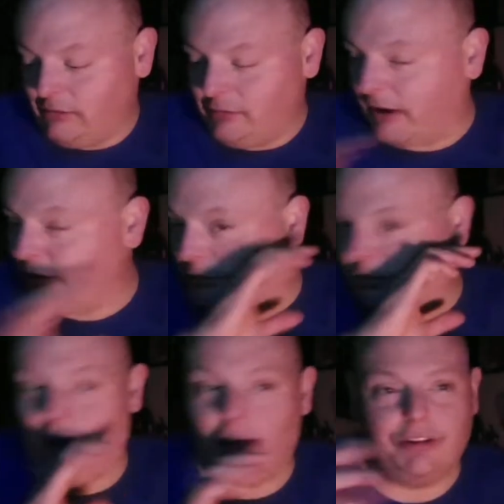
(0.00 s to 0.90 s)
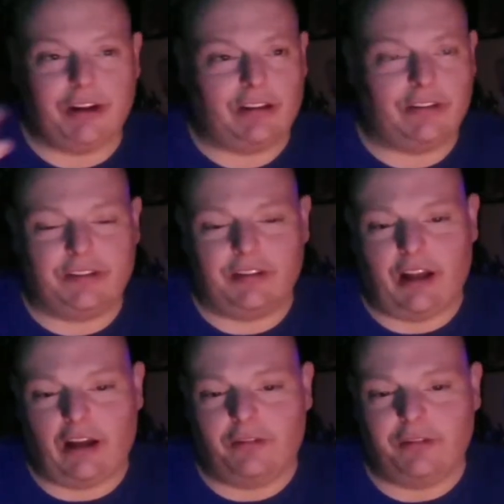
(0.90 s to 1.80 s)
But I couldn't believe. Oh, I
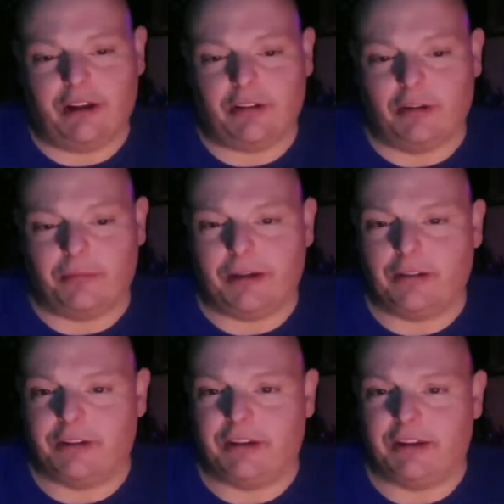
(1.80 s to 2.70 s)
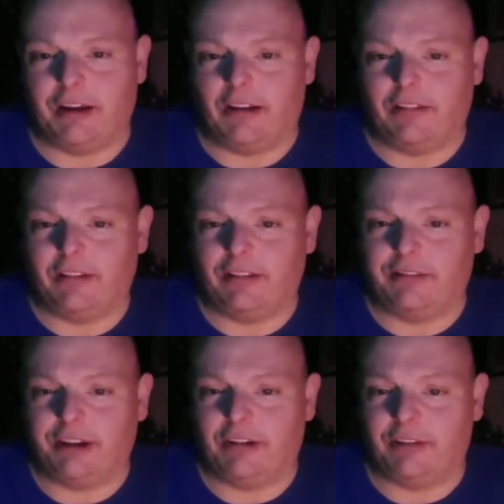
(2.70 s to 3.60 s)
don't know if you guys heard. MycoAlan got his
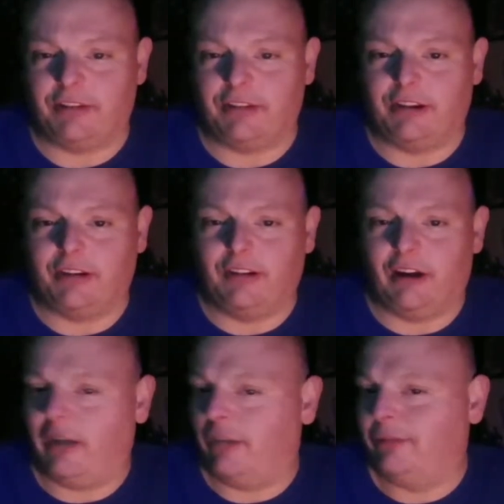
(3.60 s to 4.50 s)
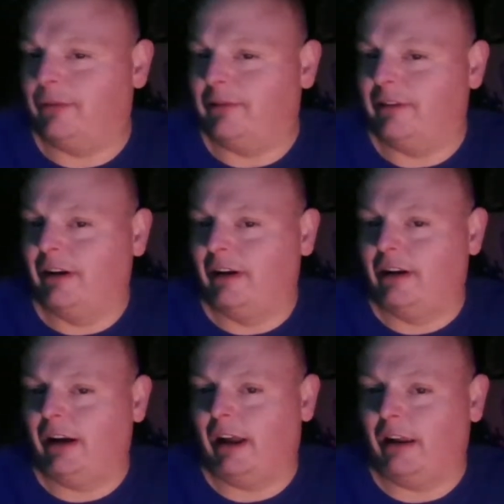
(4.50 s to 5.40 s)
channel deleted. And
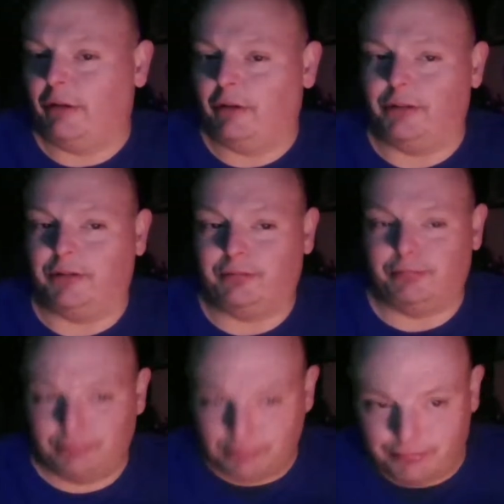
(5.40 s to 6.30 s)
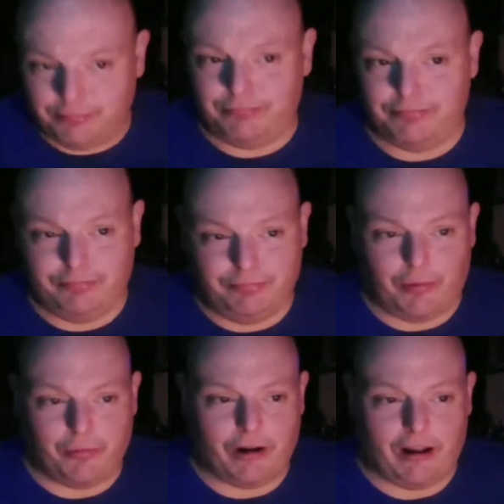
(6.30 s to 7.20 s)
it was,
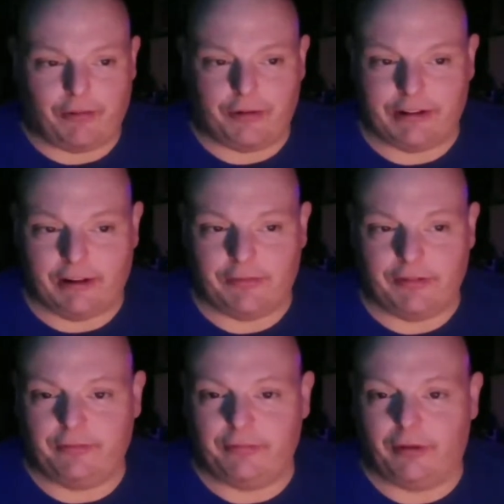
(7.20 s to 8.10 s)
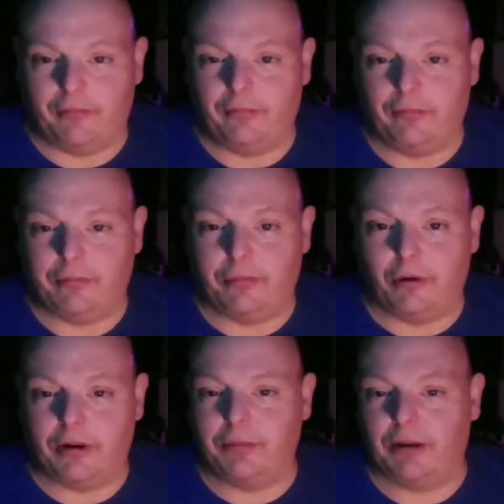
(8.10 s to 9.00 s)
from what I've heard, definitely from
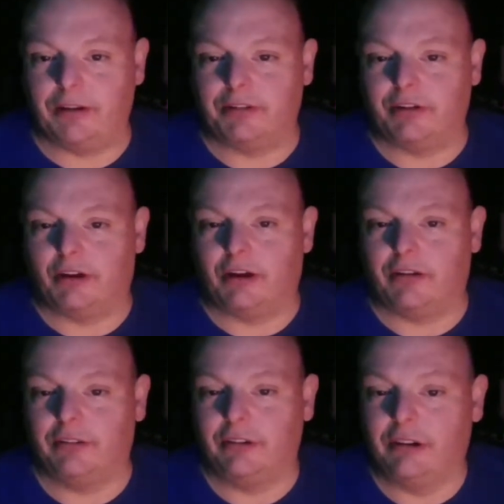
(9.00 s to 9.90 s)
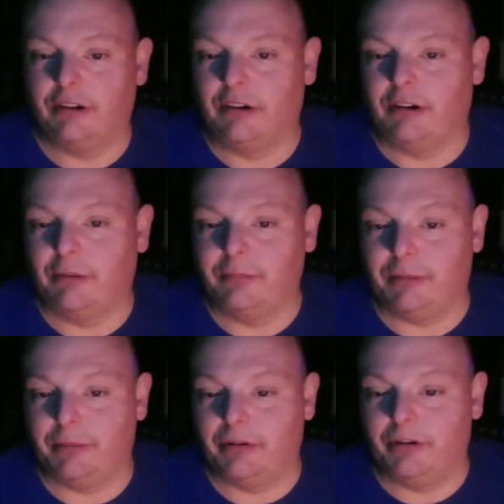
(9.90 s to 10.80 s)
reporting based
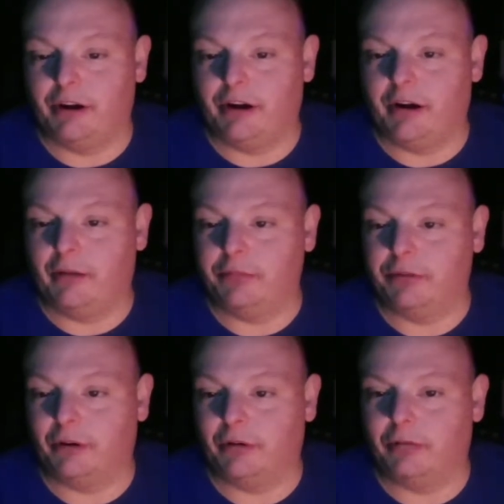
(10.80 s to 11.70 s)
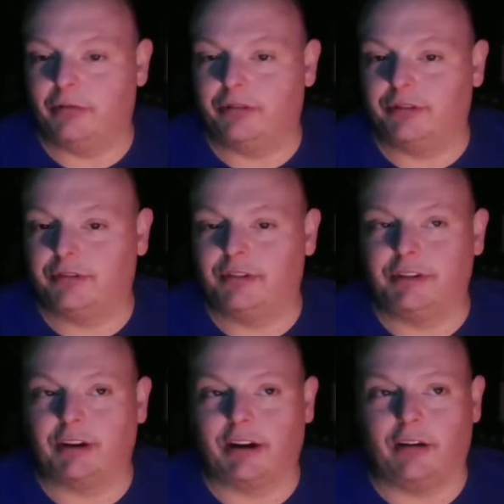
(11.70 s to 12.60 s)
people. So
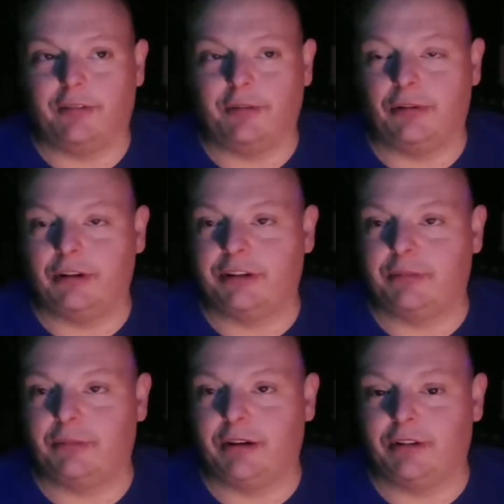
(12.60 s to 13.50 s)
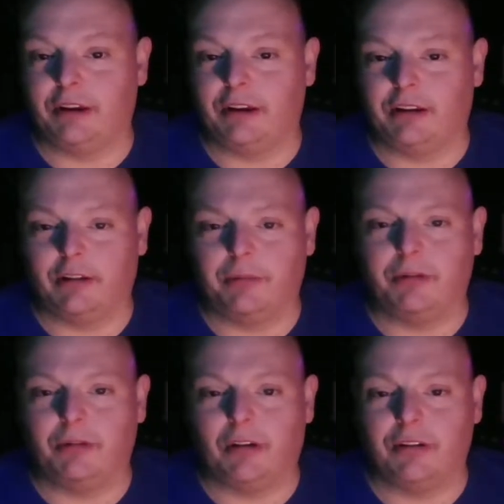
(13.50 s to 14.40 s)
check out if you want to see MycoAlan. He's going to be
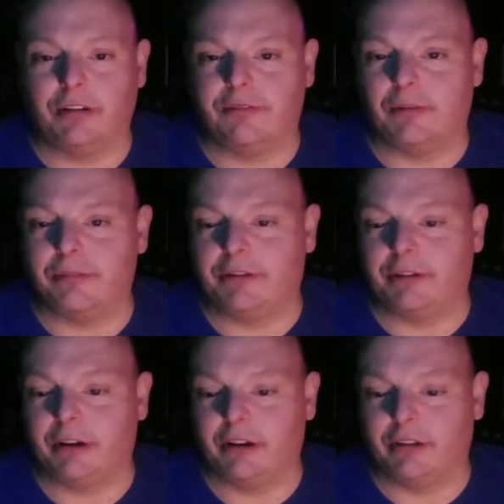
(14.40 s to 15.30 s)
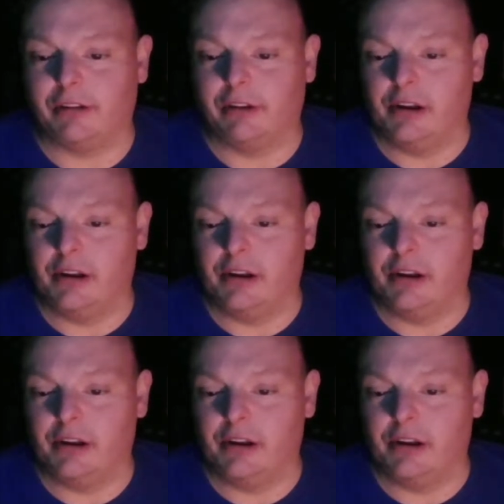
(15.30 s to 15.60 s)
doing all this stuff on Patreon, guys.